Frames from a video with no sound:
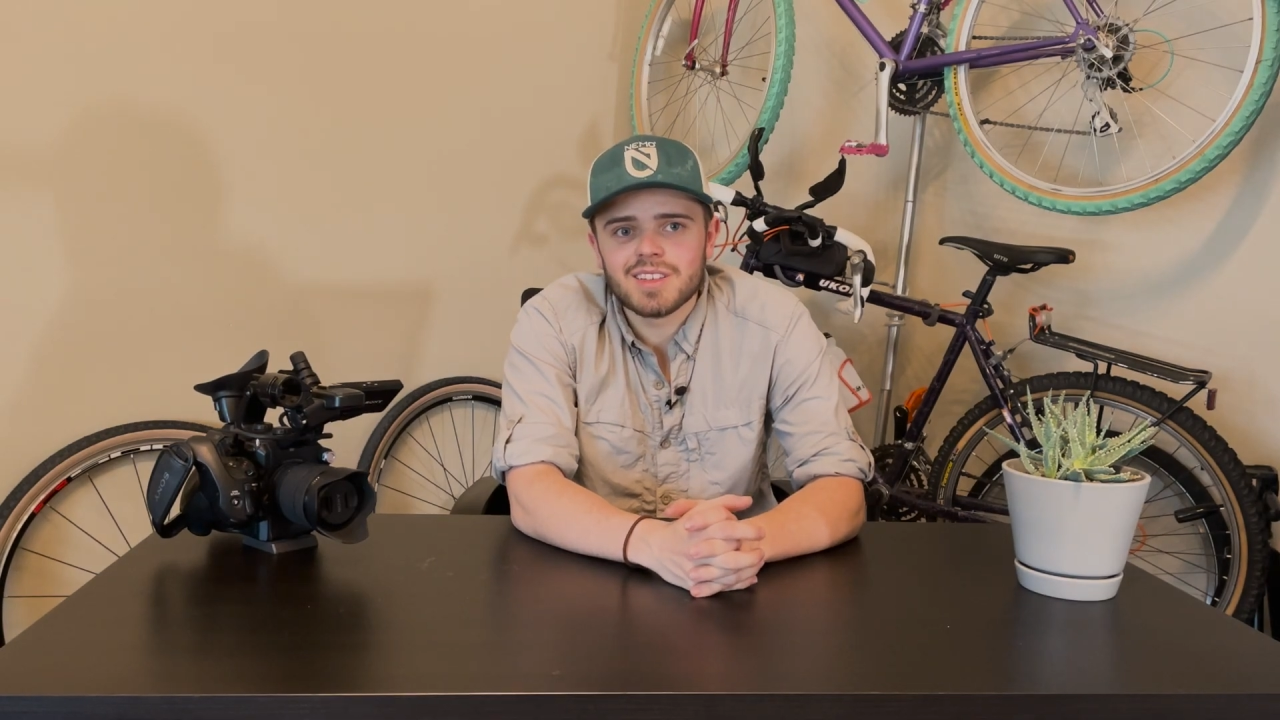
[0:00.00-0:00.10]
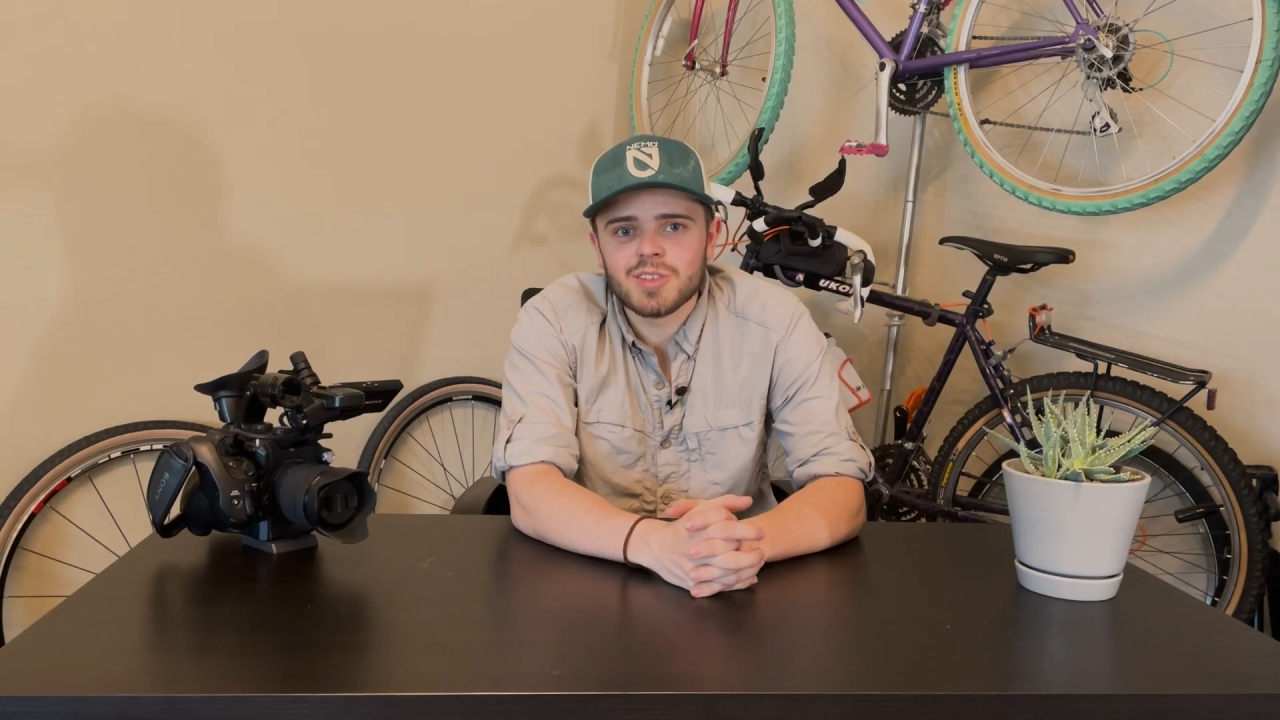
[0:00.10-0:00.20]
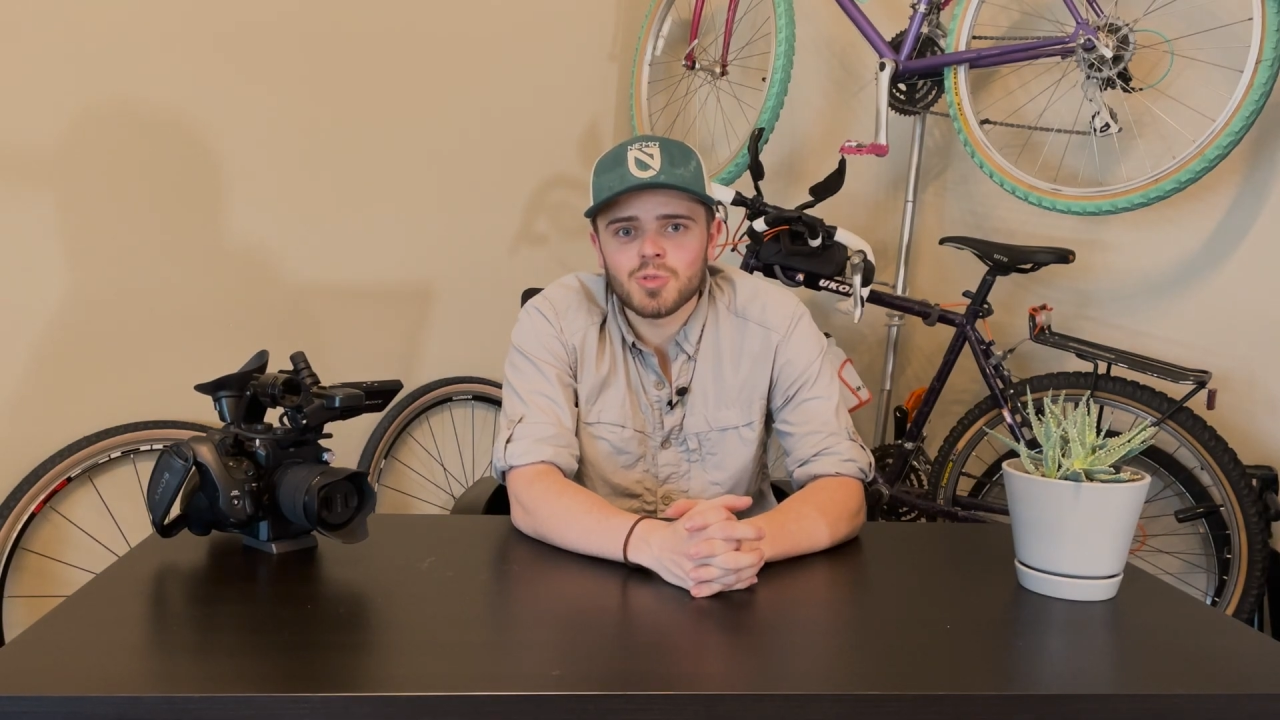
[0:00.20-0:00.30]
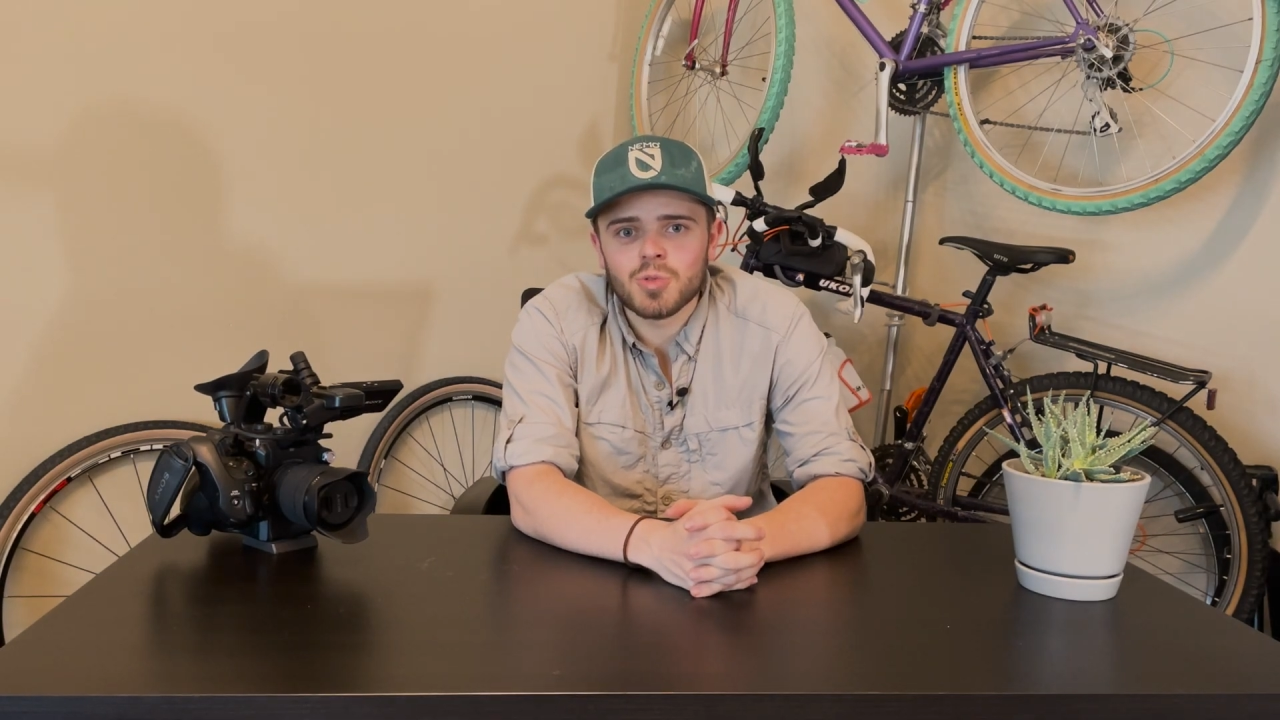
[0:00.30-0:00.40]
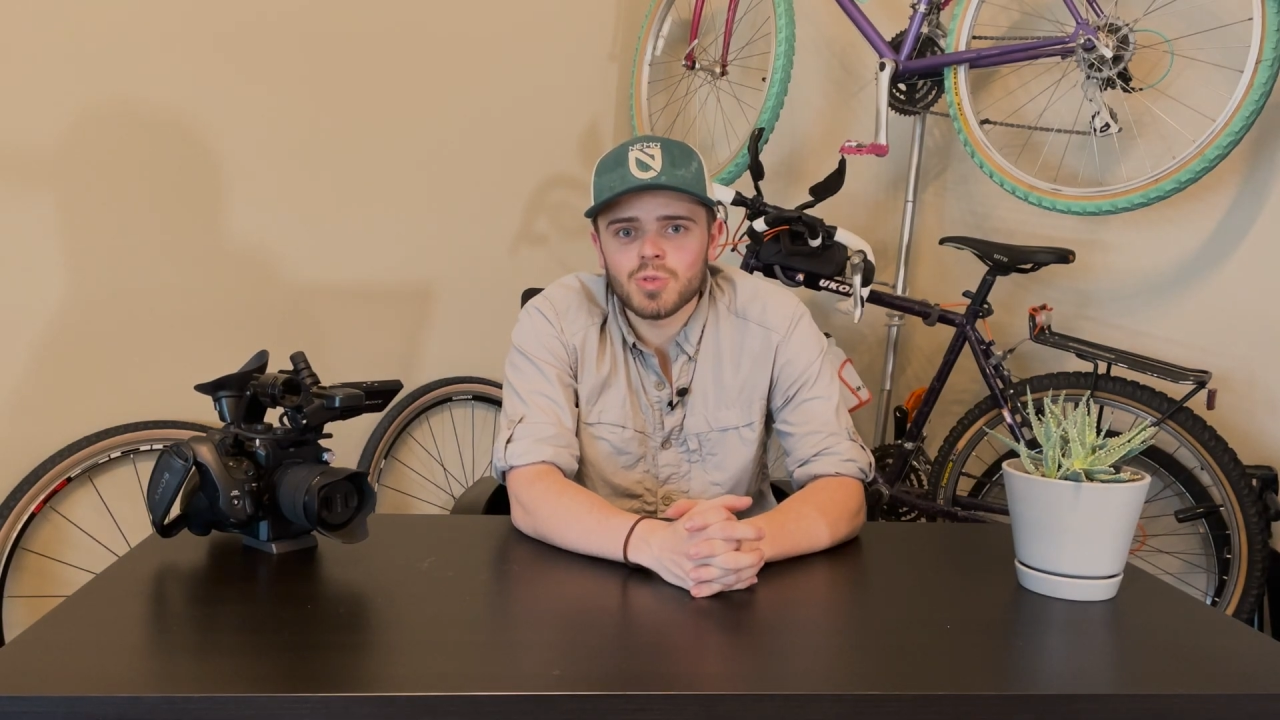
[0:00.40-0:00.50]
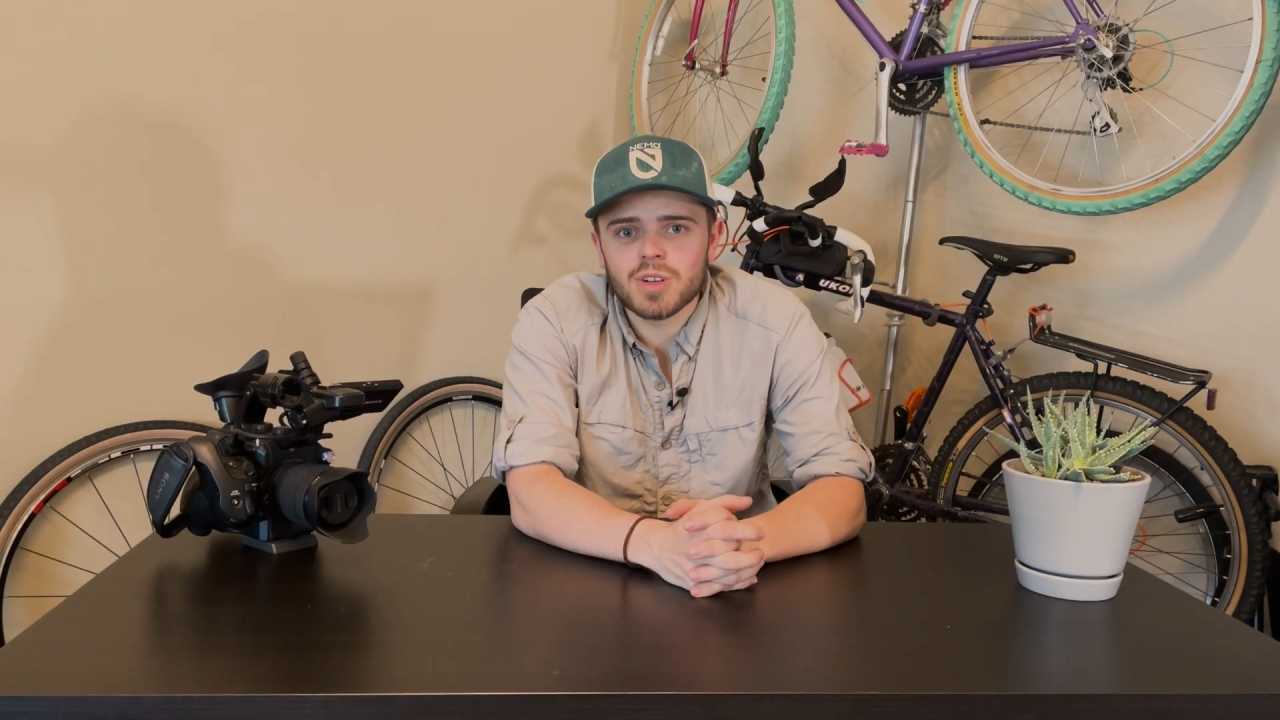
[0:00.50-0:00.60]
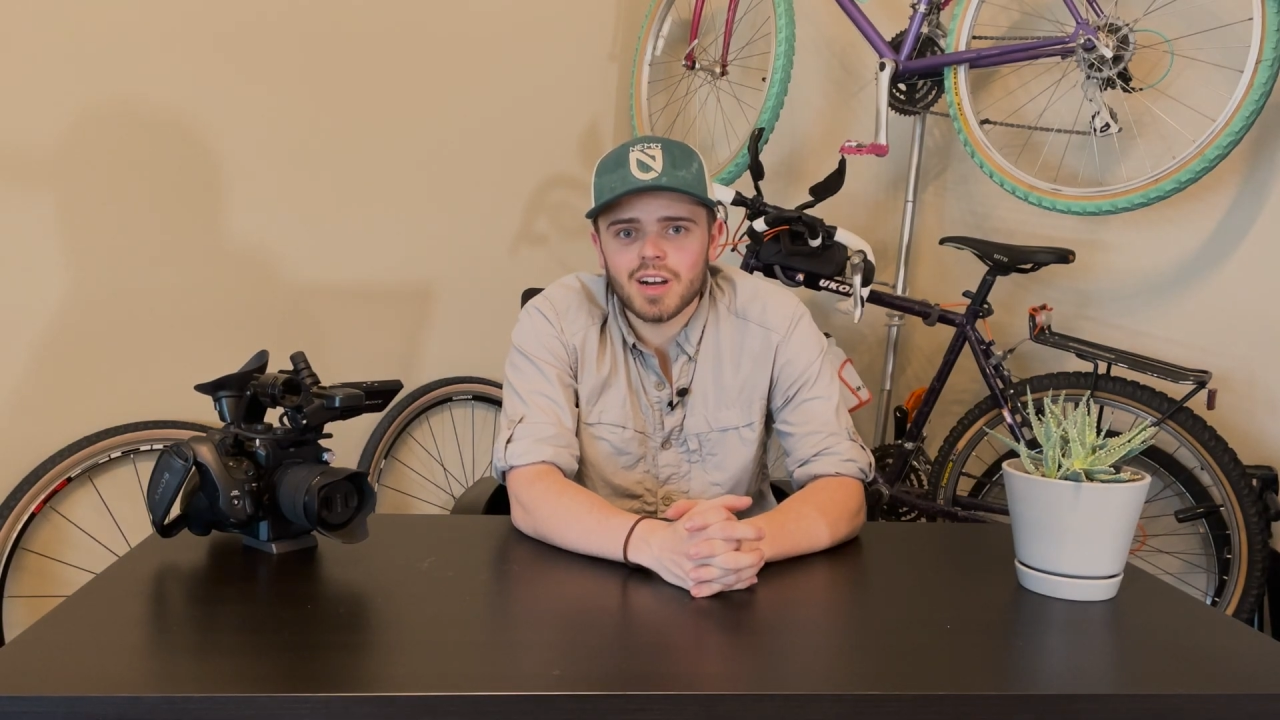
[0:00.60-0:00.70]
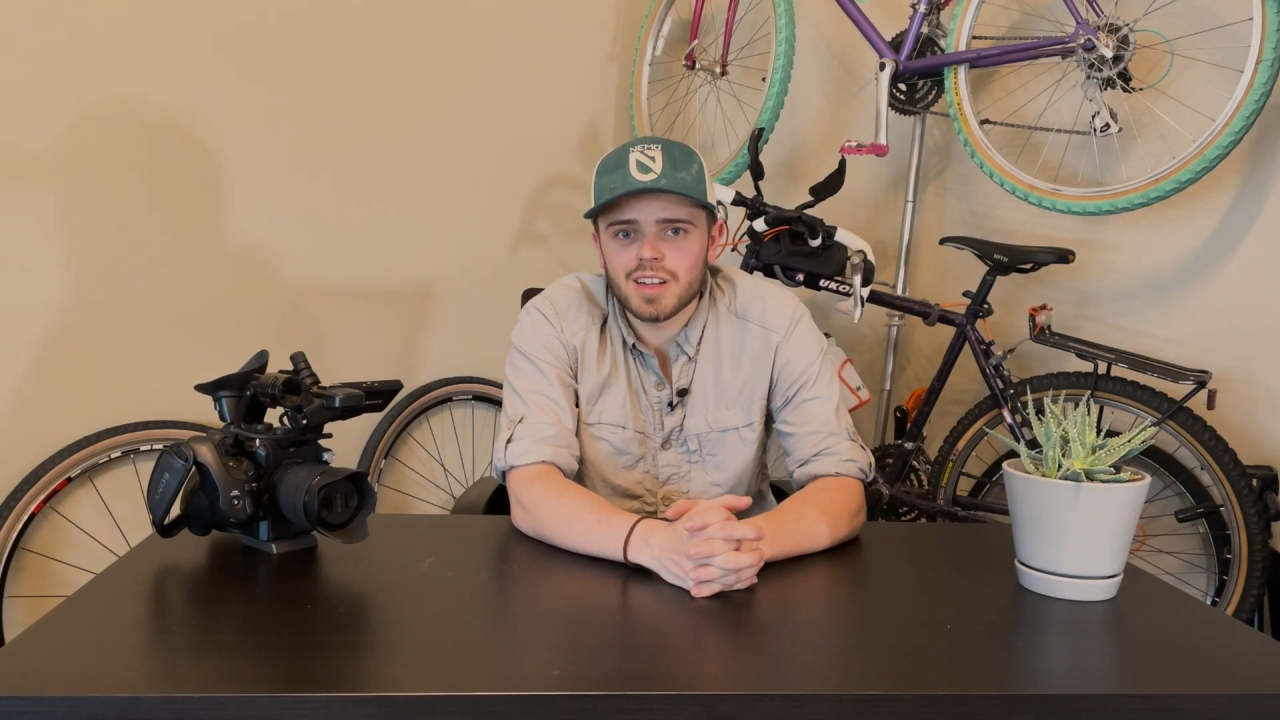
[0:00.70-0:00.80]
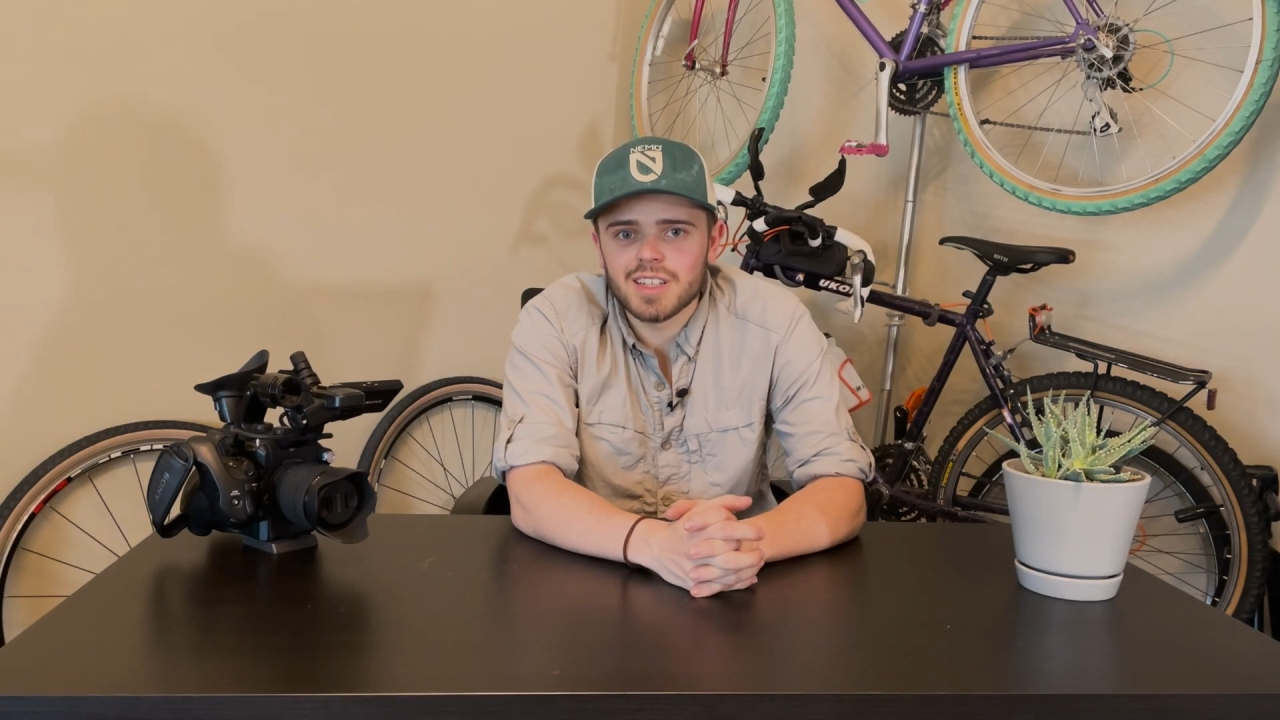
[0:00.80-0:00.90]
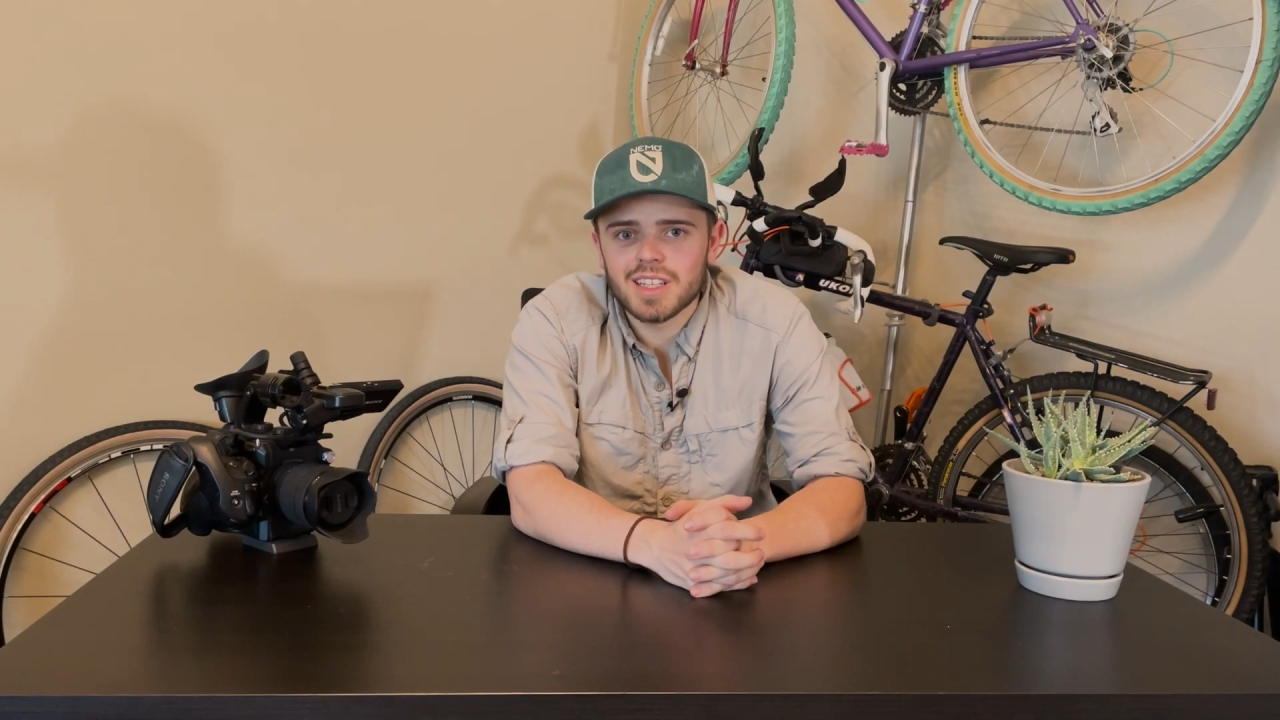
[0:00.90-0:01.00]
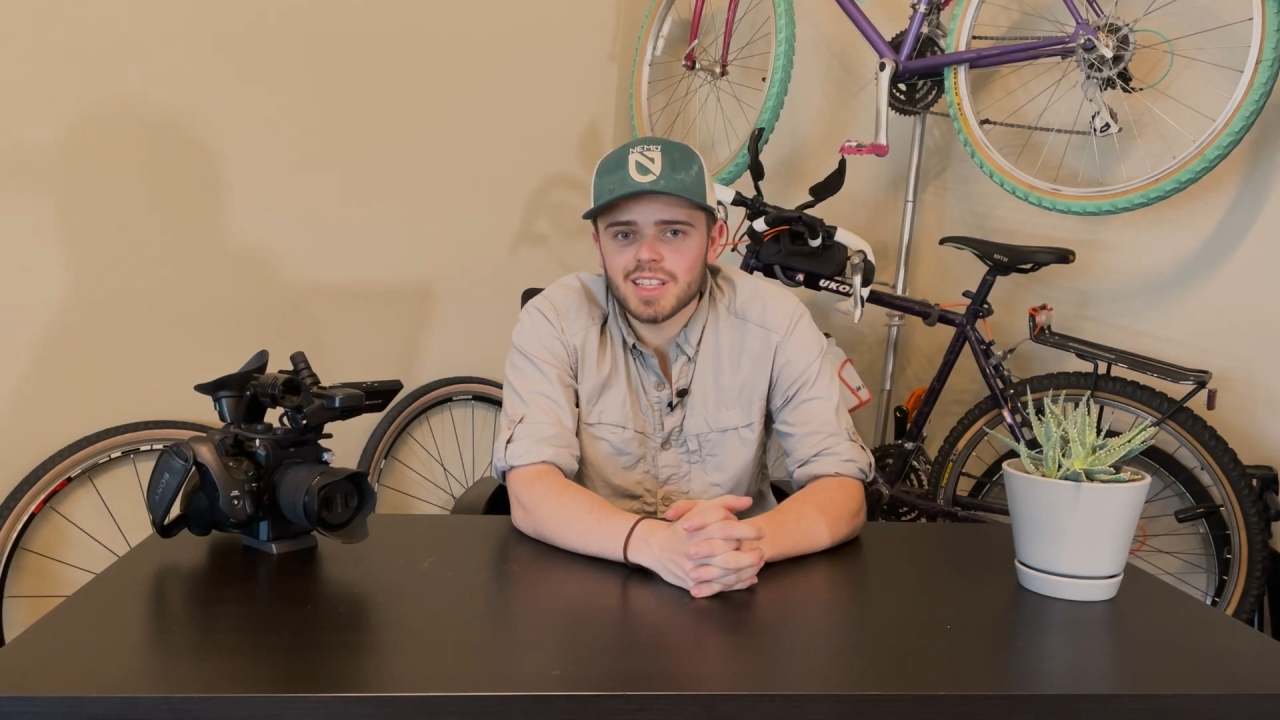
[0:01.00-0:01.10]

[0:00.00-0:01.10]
cool content